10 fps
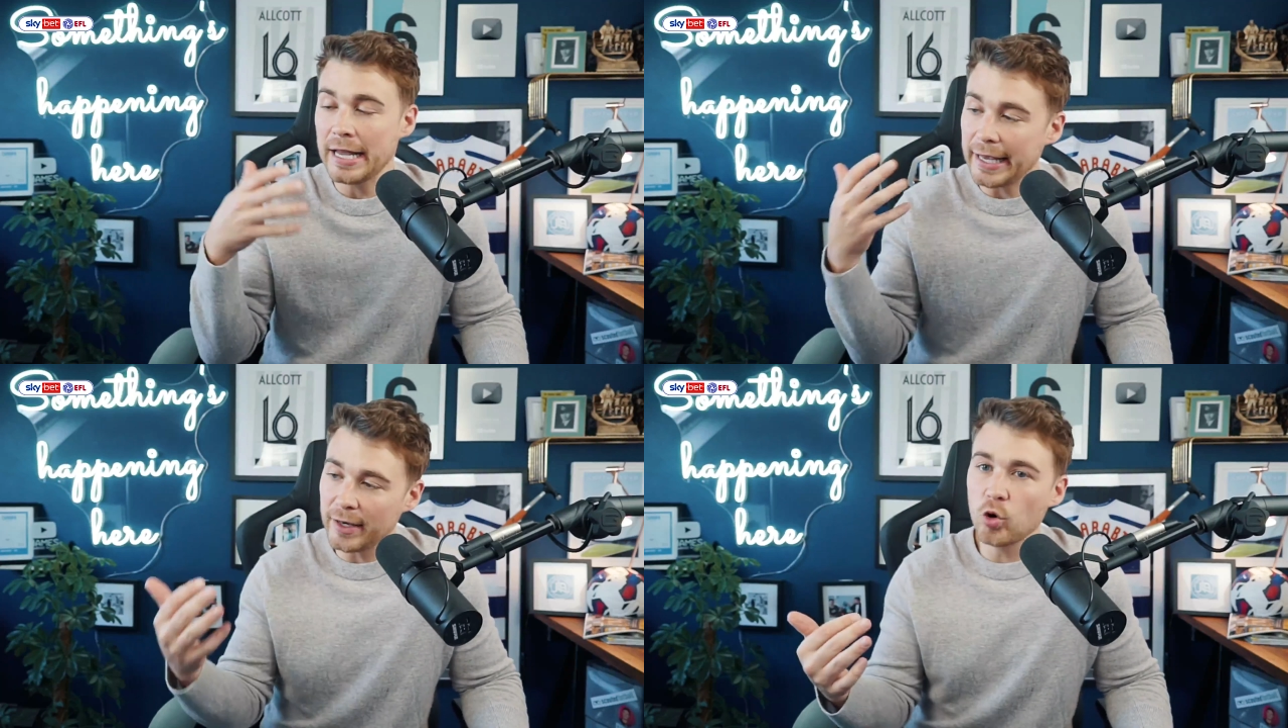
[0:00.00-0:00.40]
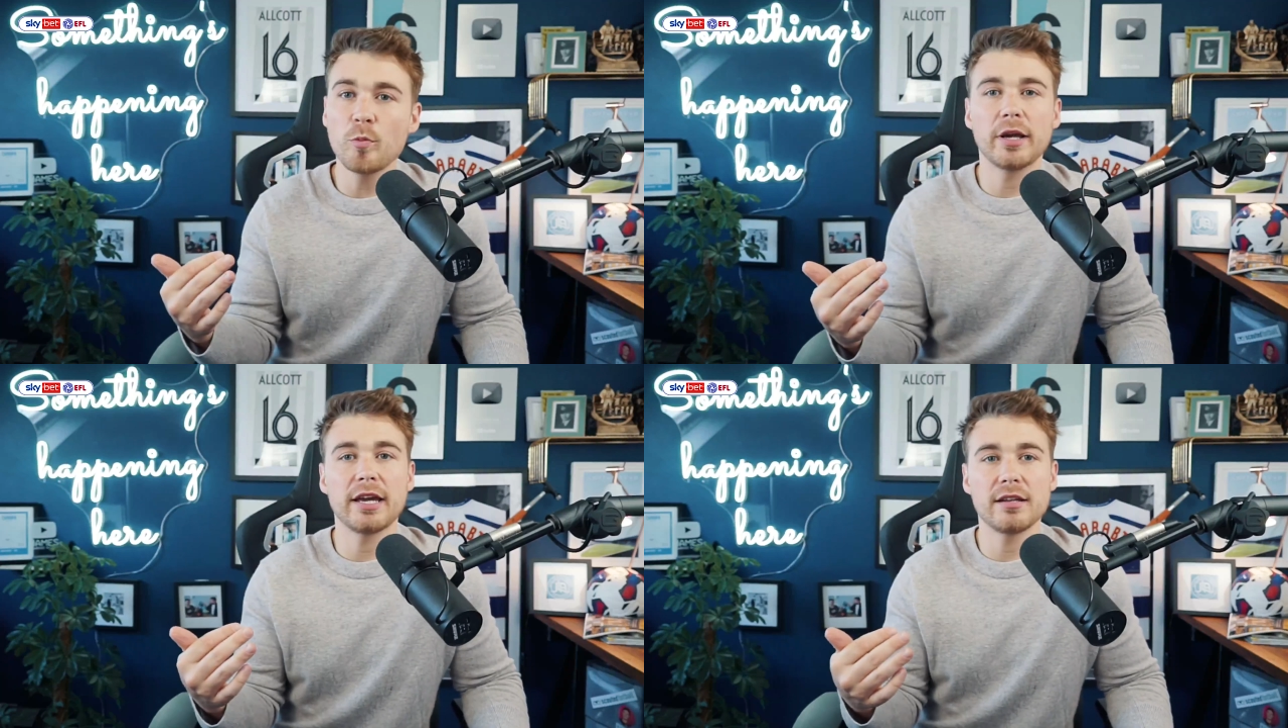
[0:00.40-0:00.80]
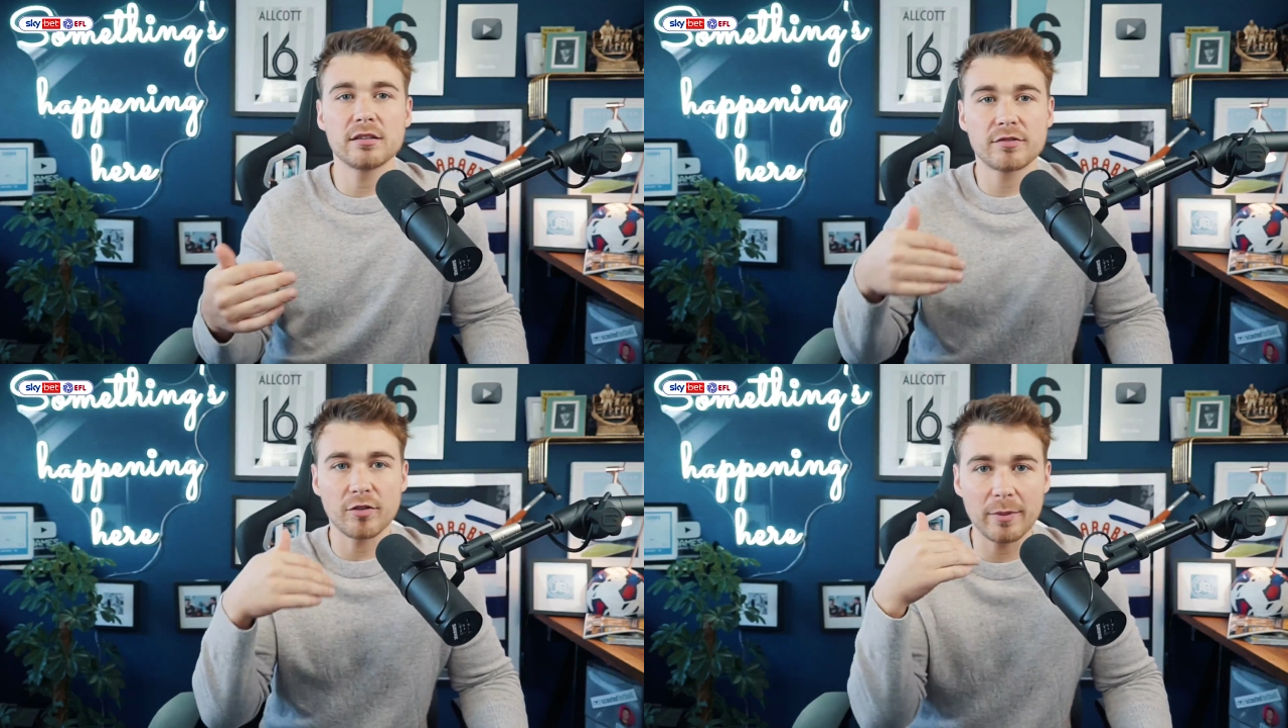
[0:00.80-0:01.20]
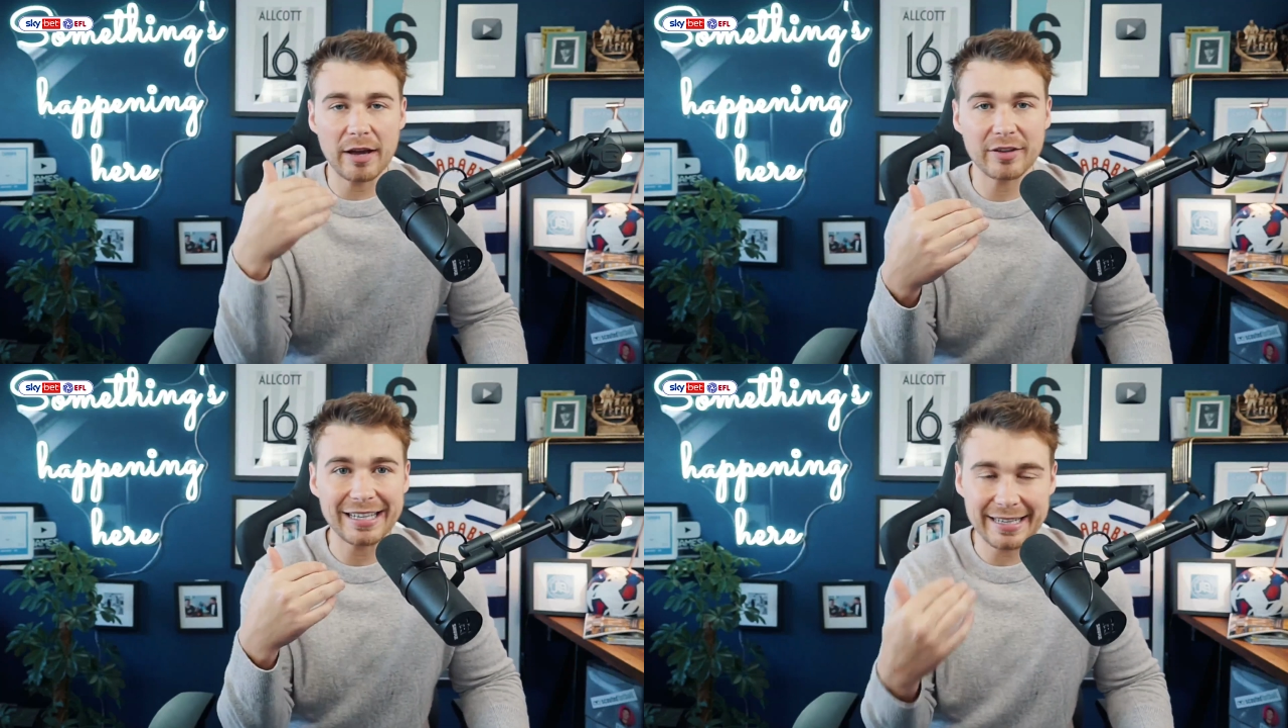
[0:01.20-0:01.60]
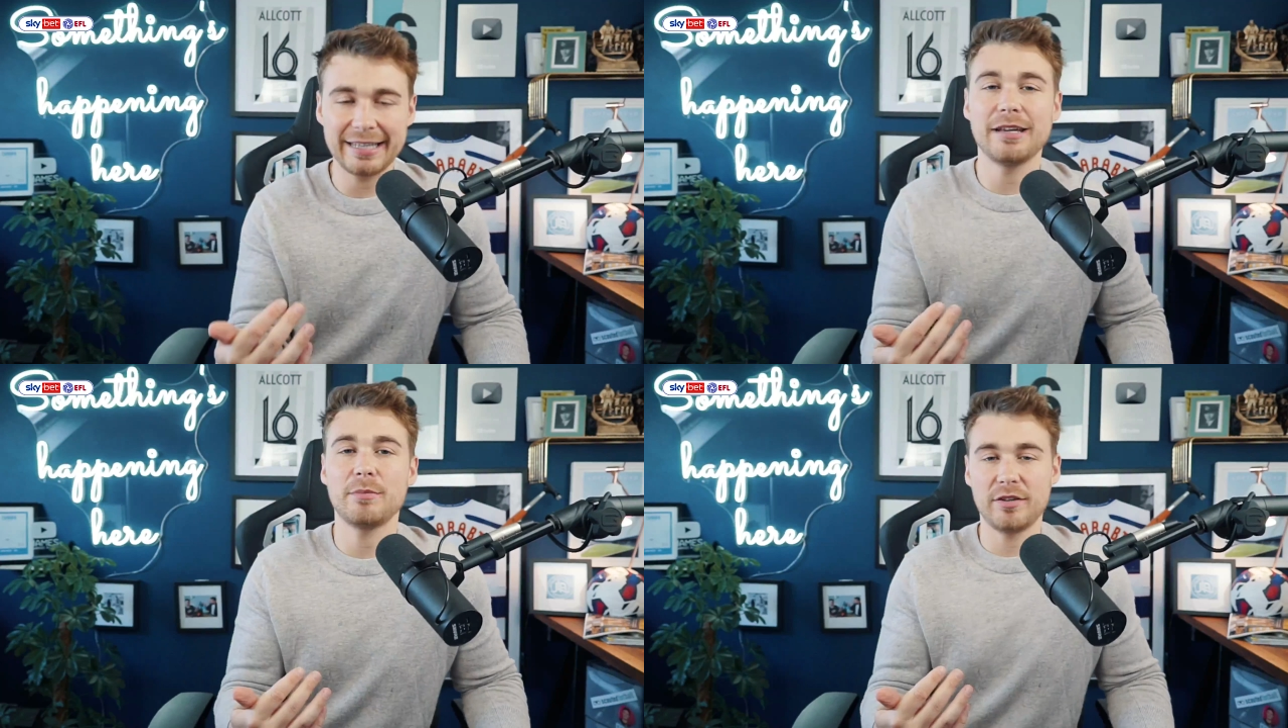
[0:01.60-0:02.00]
It all begins from having
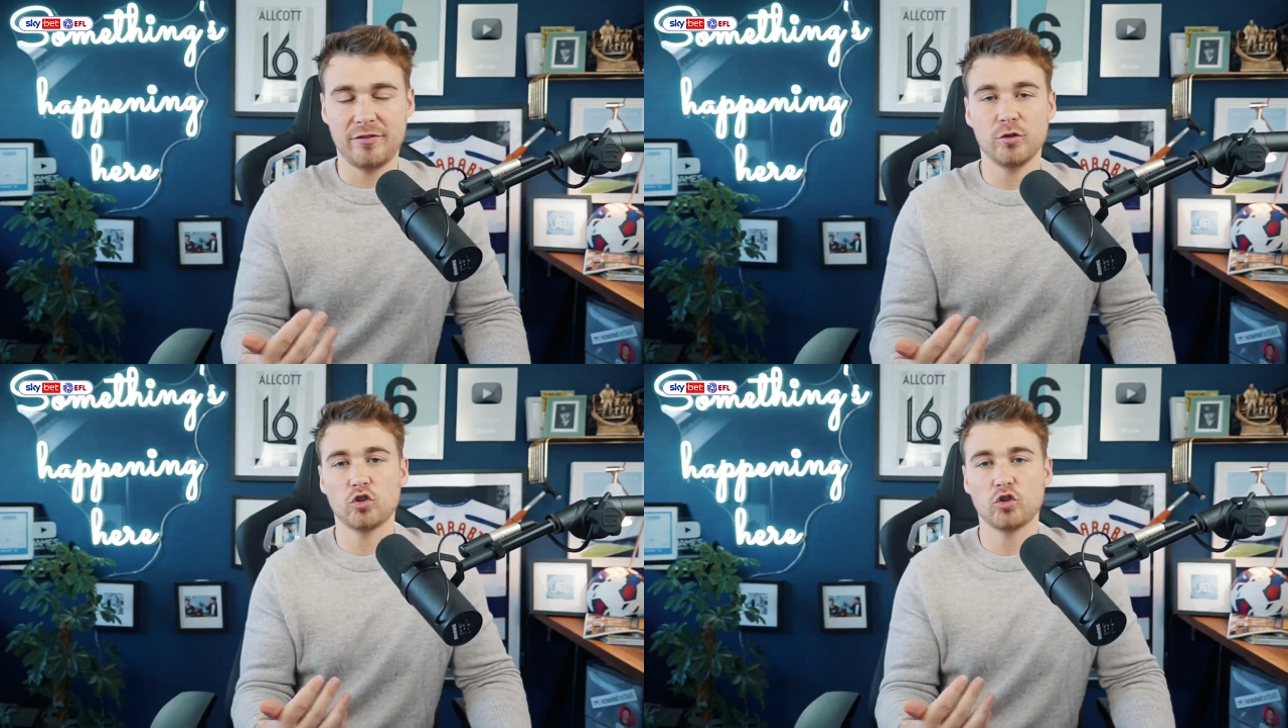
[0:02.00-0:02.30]
clear midfield